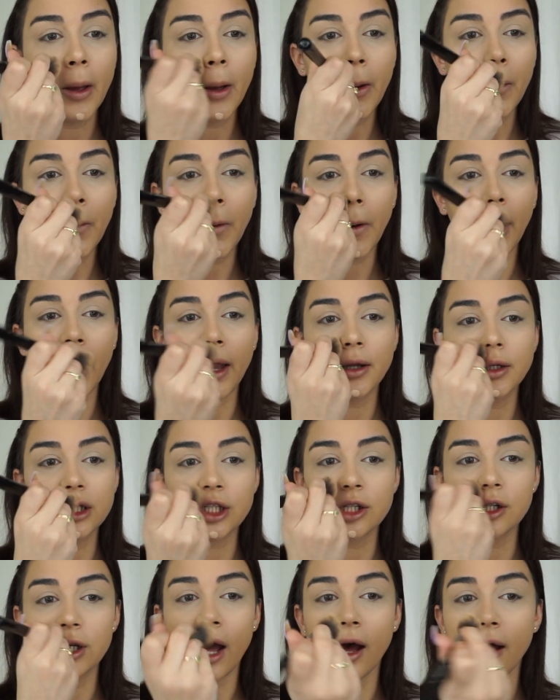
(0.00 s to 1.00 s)

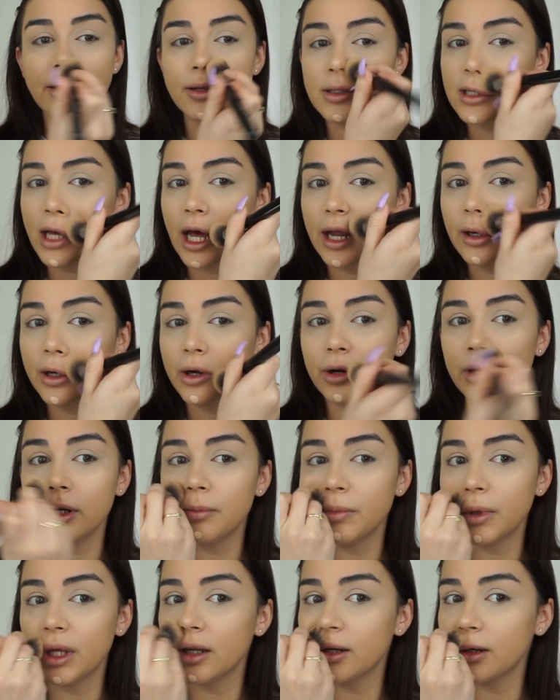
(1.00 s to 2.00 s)
Which, yeah, it's kind of
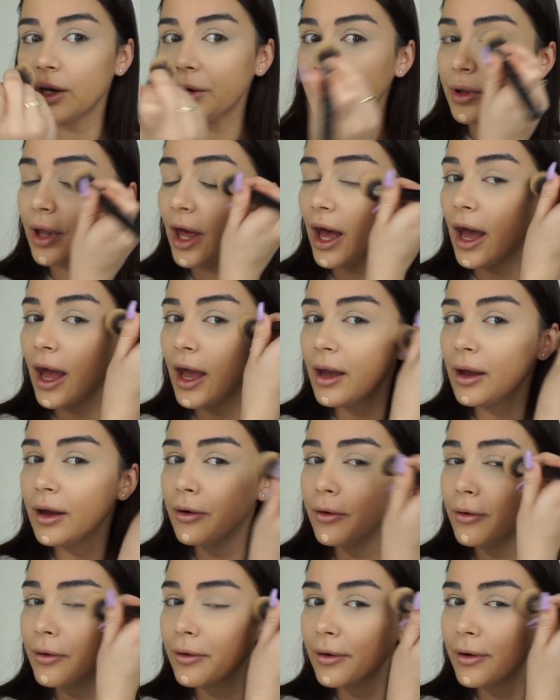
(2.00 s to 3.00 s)
creepy, no
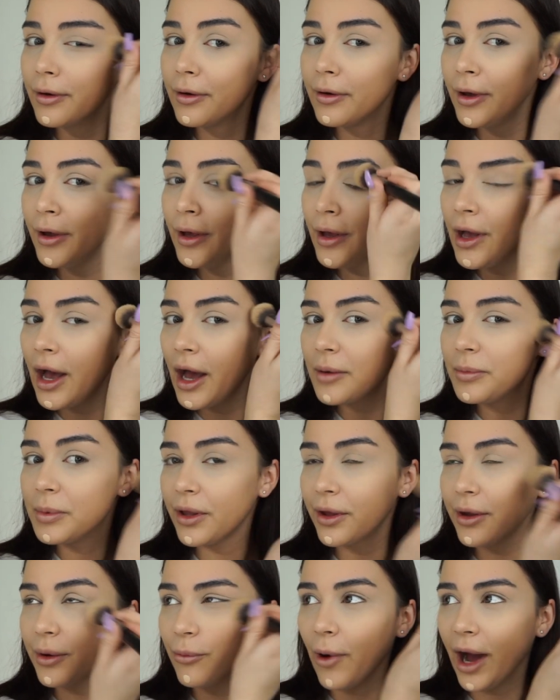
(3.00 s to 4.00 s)
lie. I'd be
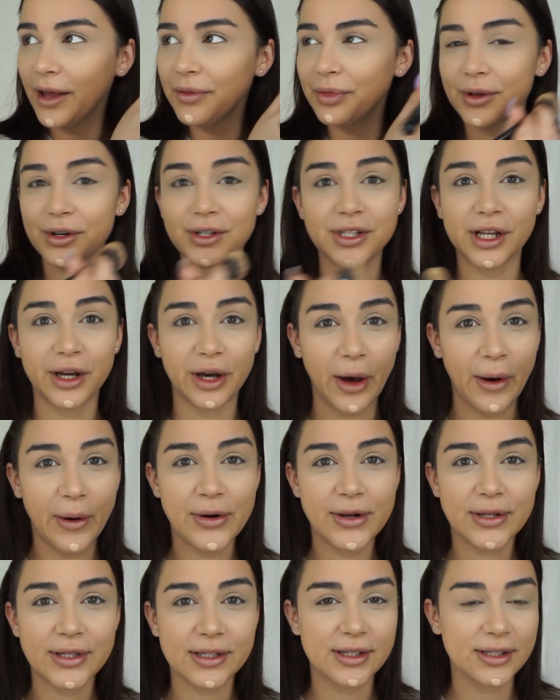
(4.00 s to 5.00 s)
like, what? There's a
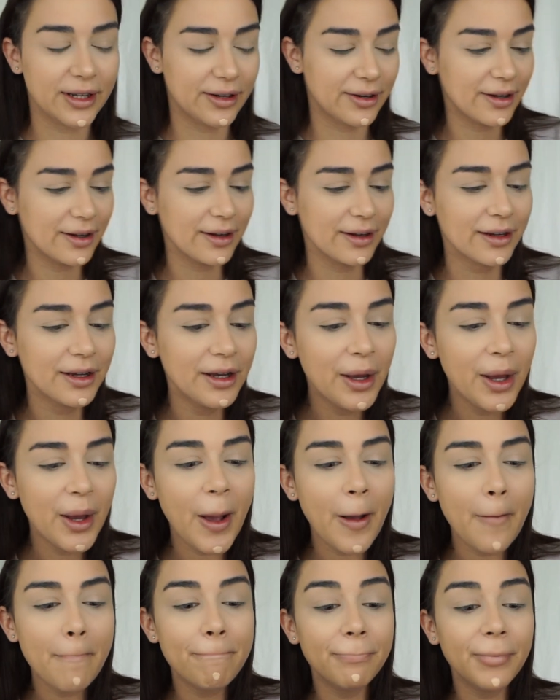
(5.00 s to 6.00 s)
ghost?
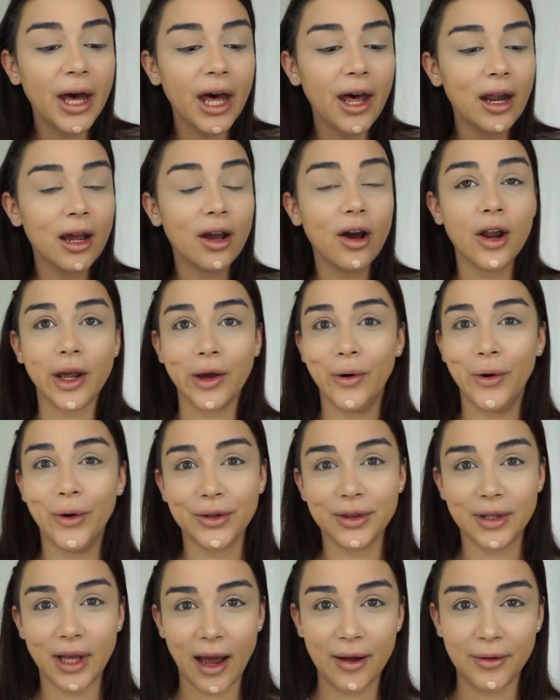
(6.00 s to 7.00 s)
But I gotta
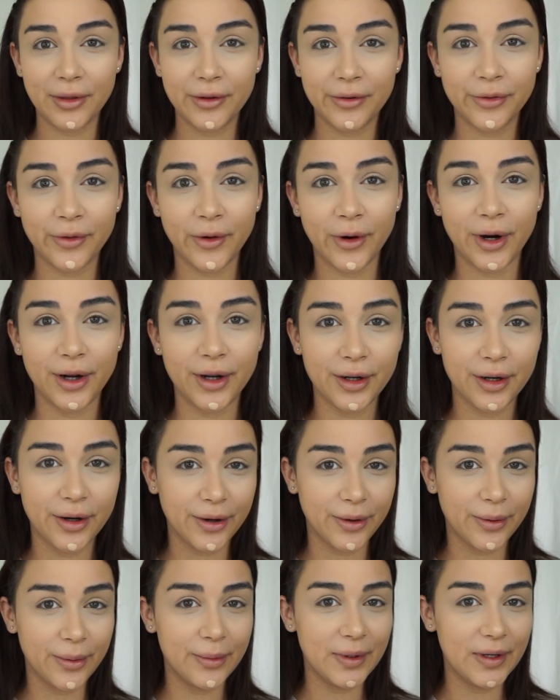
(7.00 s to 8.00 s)
hold down the fort, you
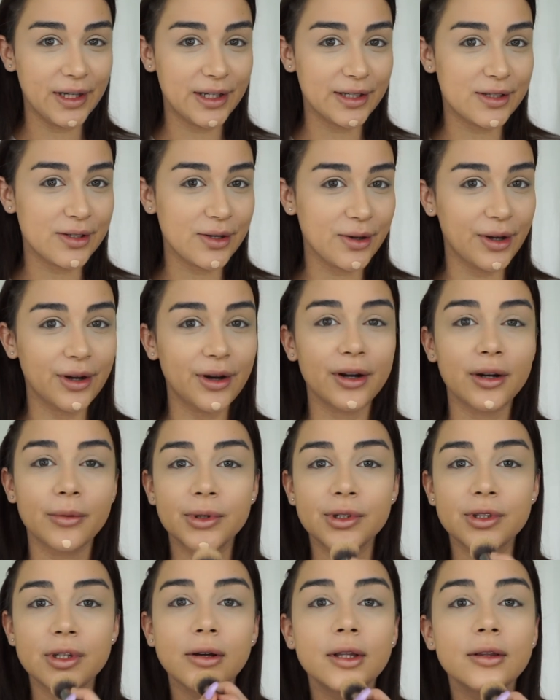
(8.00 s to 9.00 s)
know what I mean? So I gotta
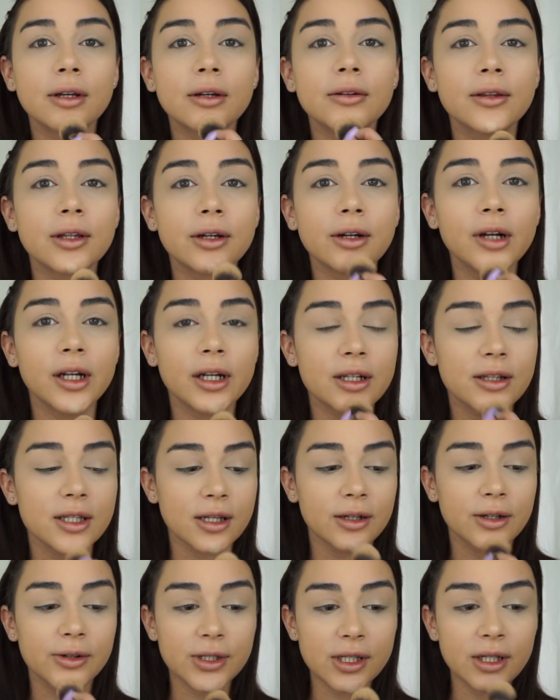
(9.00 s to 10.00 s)
pretend like there is
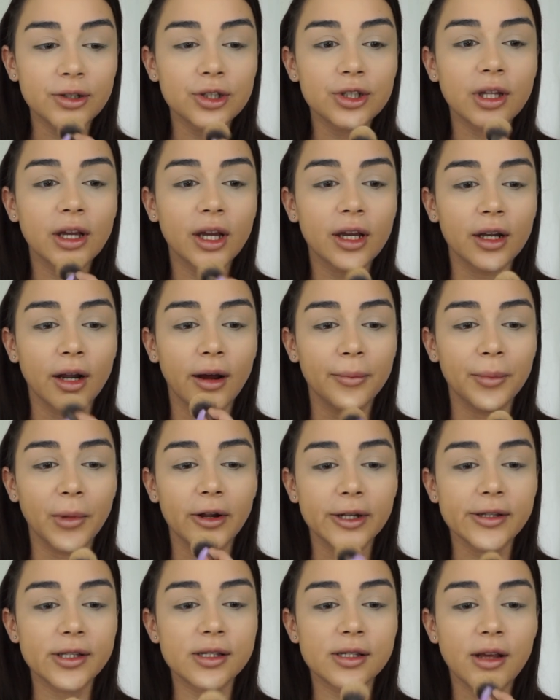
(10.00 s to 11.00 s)
no such thing and I'm
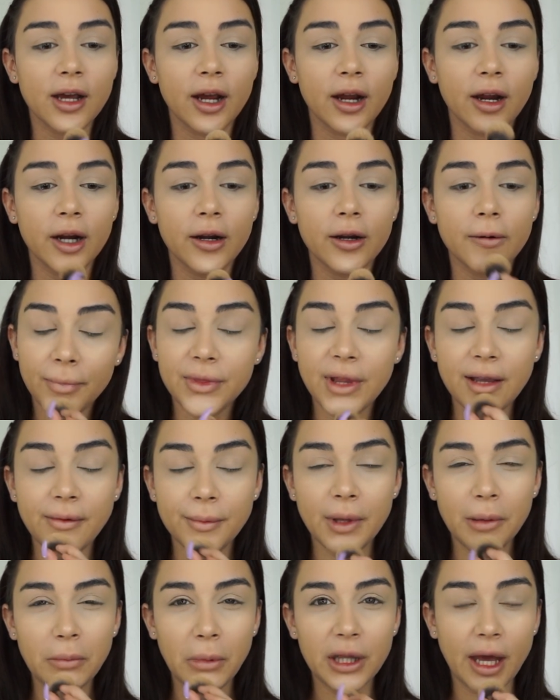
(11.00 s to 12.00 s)
not scared. I
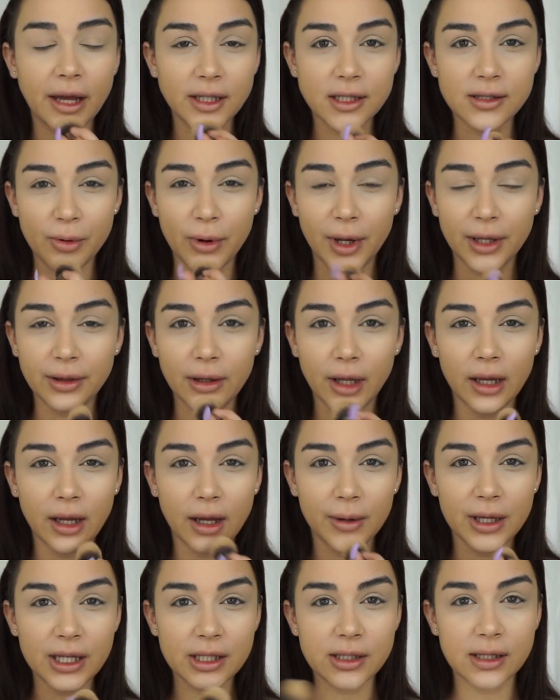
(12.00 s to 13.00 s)
think maybe that's the one thing
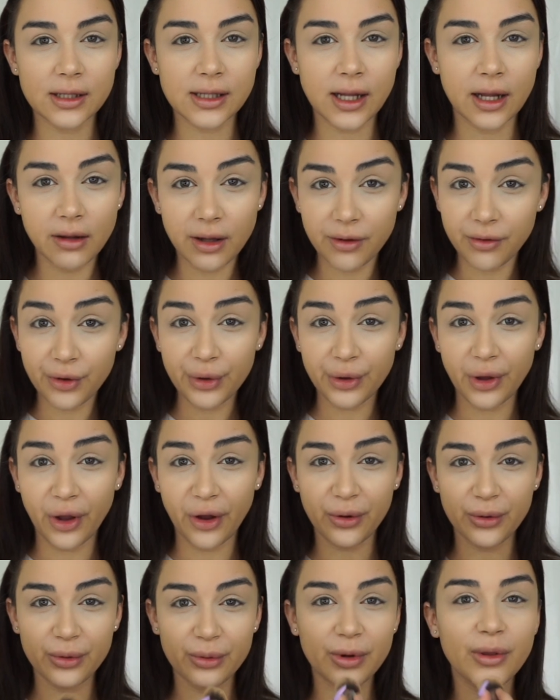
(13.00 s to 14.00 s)
I miss, because I live
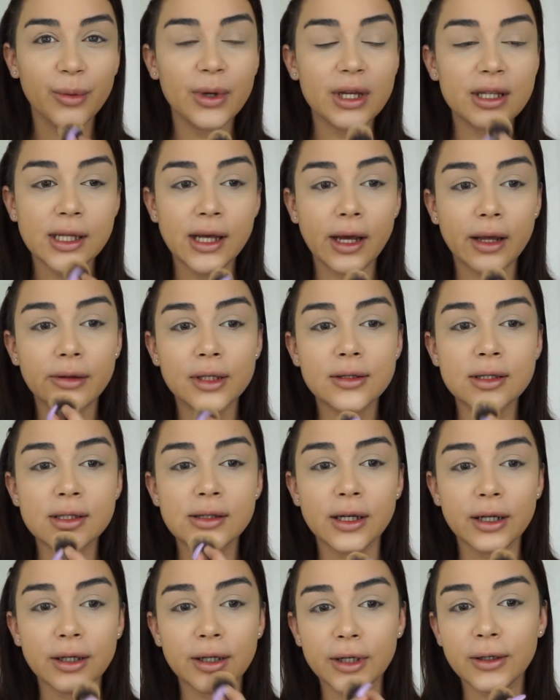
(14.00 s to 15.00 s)
alone with my son,
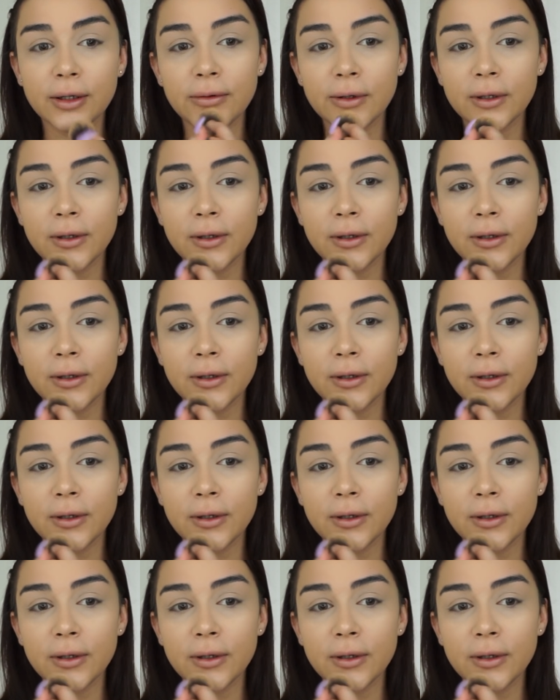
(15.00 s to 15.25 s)
so